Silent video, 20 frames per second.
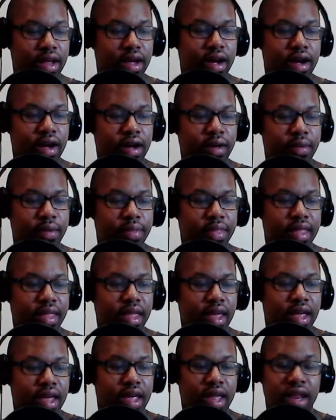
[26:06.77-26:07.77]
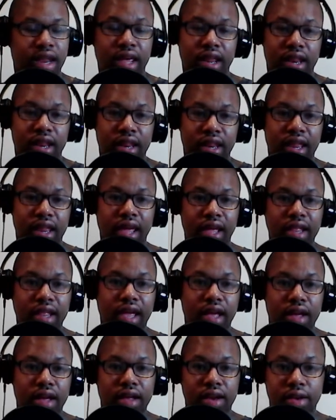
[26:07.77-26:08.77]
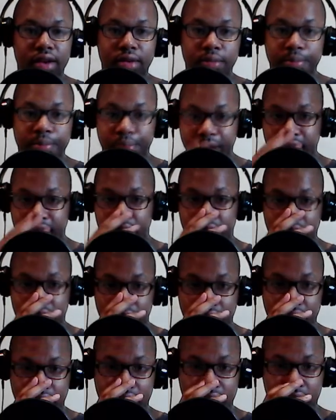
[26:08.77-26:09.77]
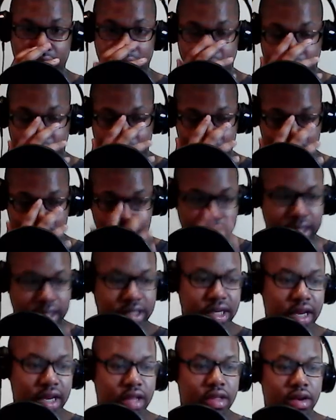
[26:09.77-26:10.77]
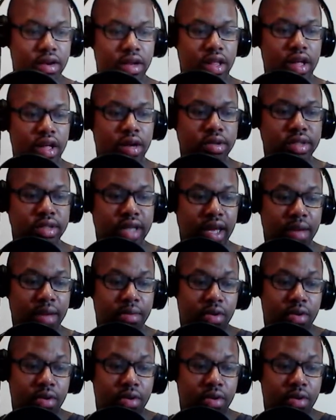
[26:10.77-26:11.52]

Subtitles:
And then they beat the Chiefs on a close game.